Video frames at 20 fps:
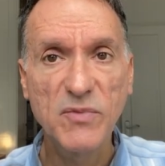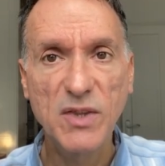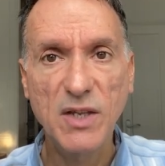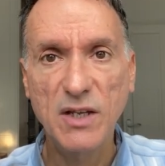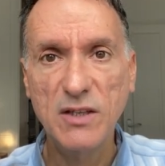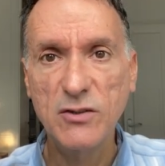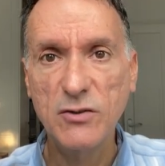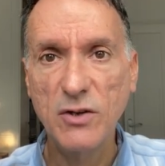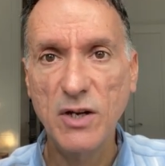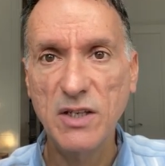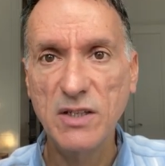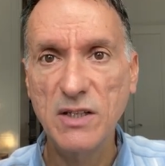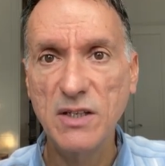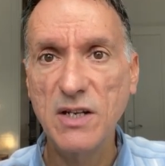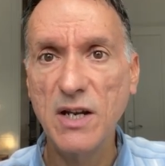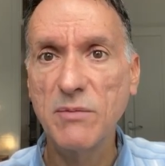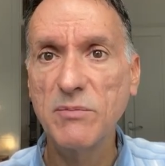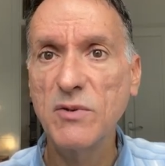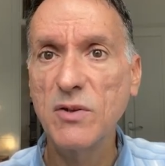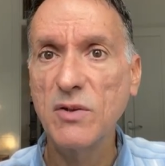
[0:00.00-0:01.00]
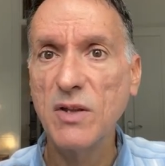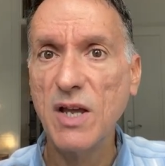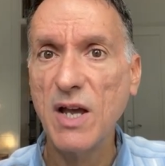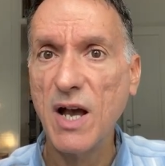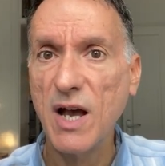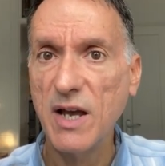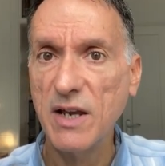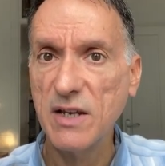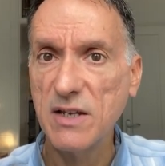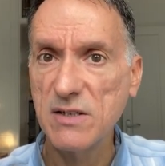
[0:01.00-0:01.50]
titrated up to the
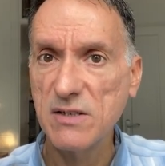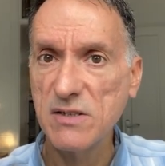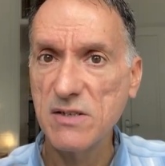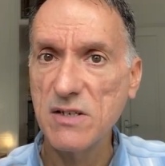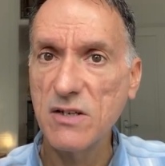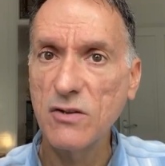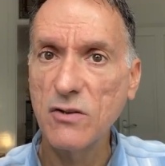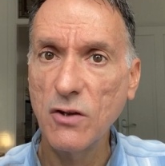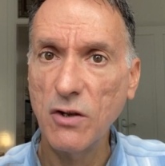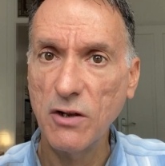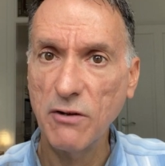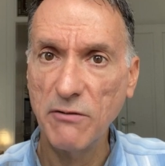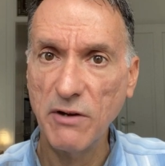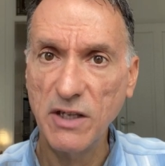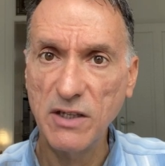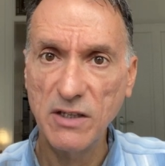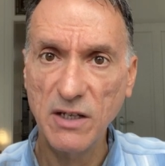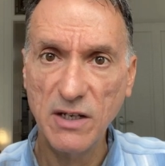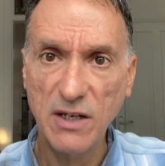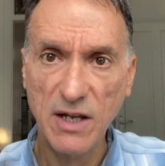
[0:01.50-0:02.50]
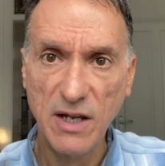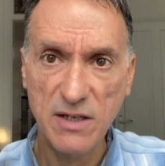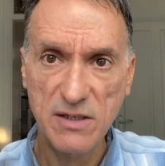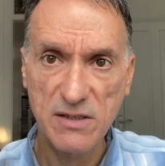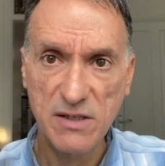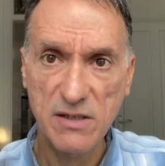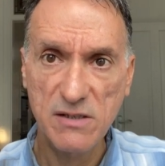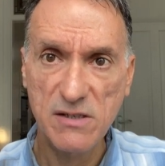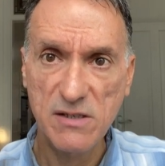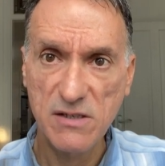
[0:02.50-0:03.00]
highest tolerated
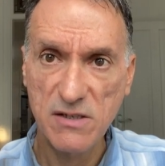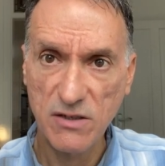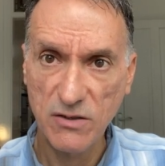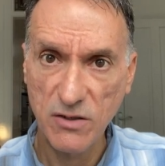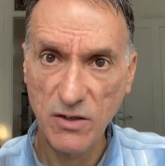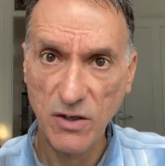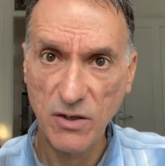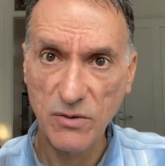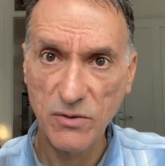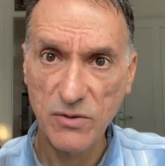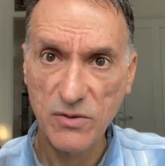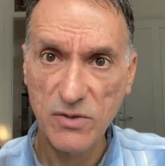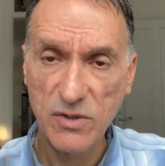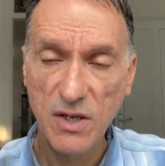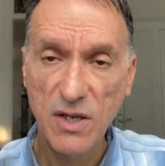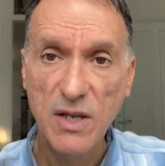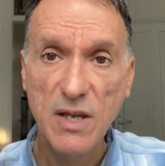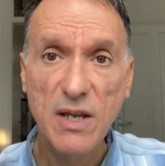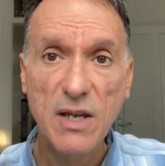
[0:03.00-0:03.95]
licensed dose